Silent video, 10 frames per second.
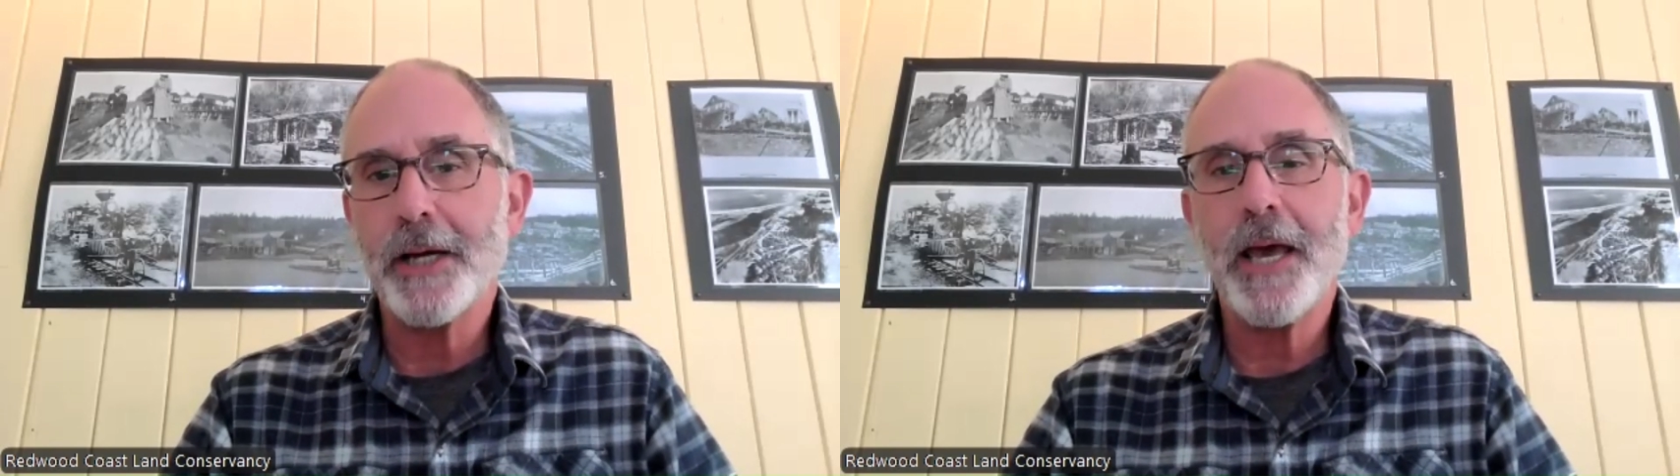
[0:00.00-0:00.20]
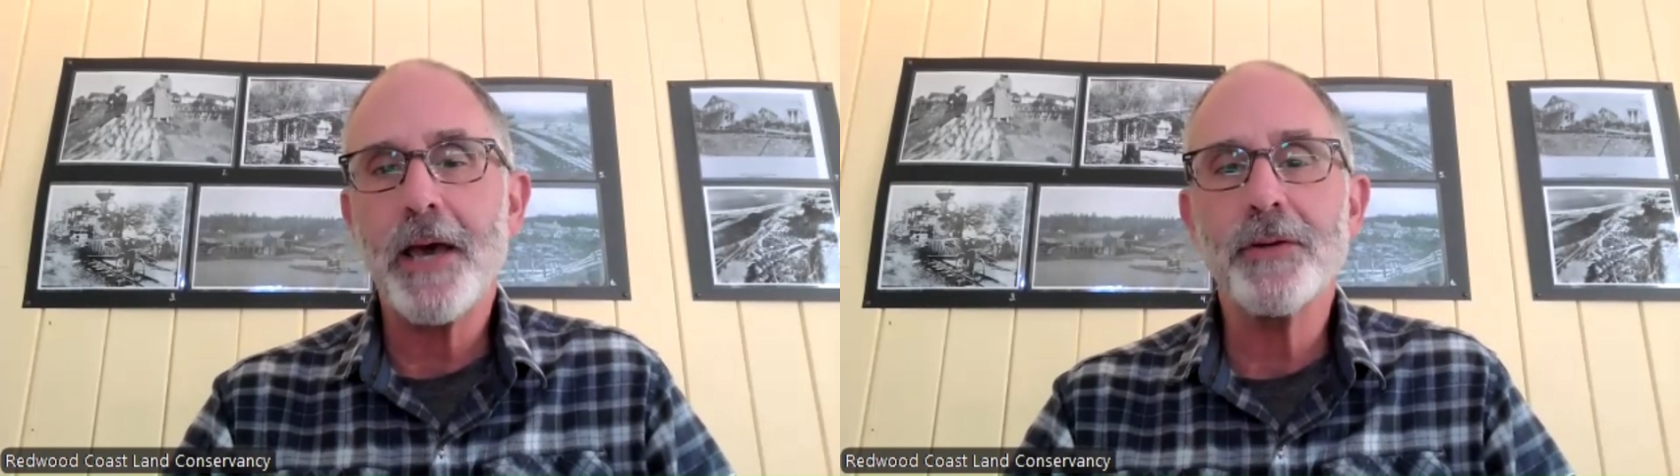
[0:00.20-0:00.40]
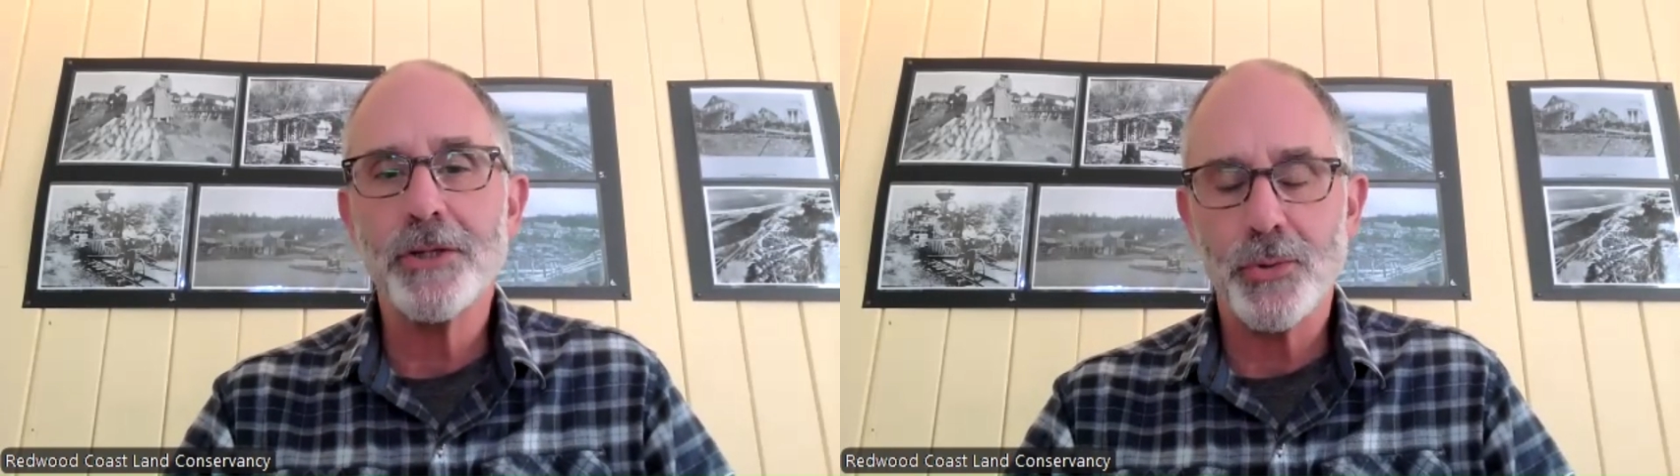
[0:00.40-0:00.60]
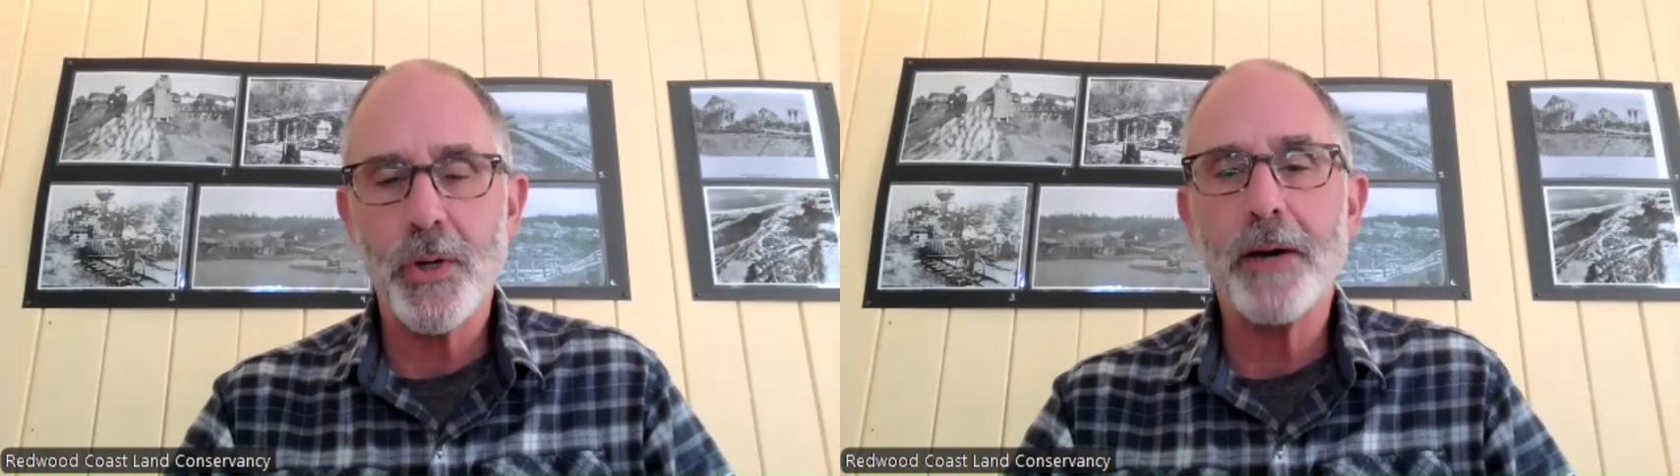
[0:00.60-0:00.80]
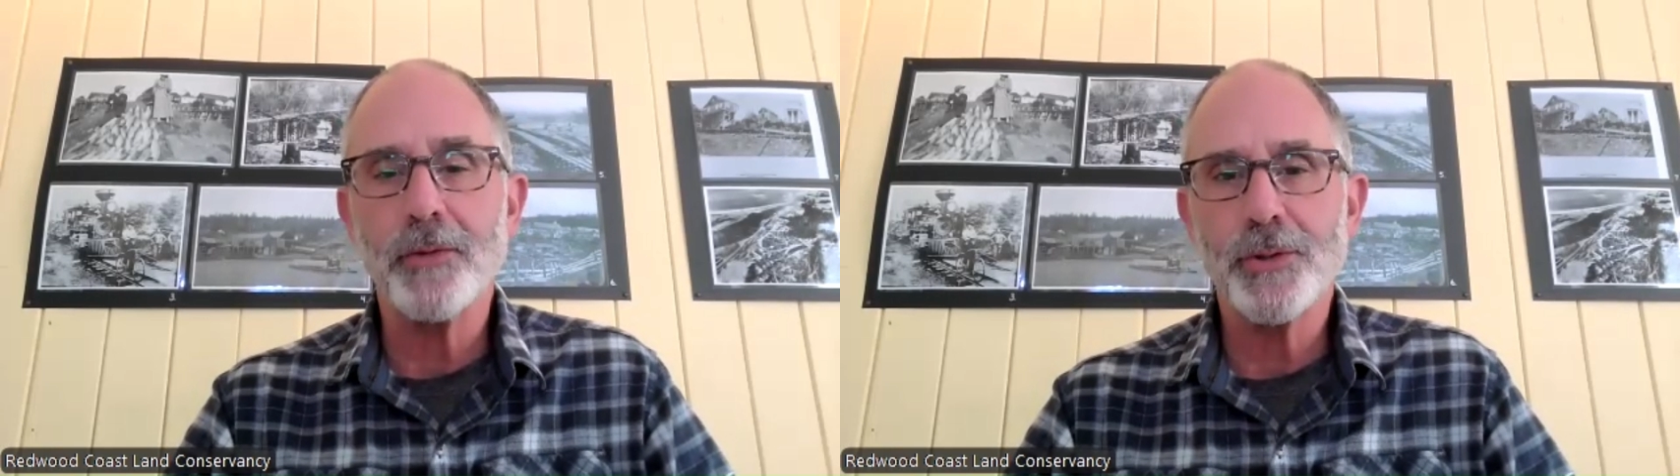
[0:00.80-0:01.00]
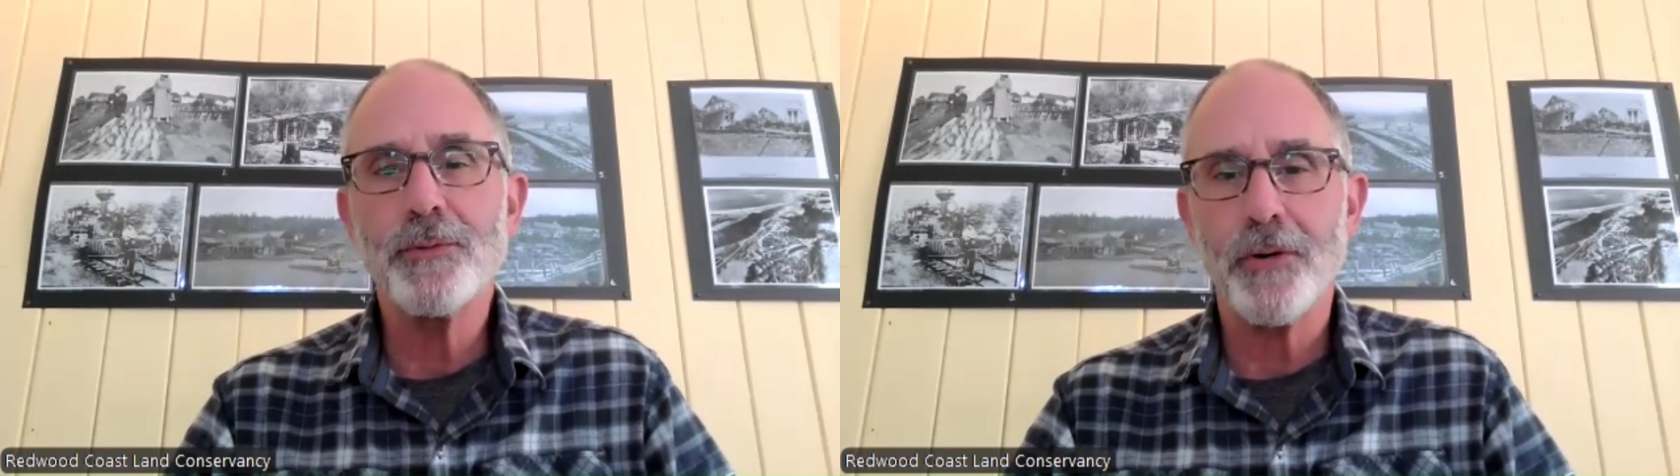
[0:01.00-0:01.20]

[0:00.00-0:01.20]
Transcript: having to travel too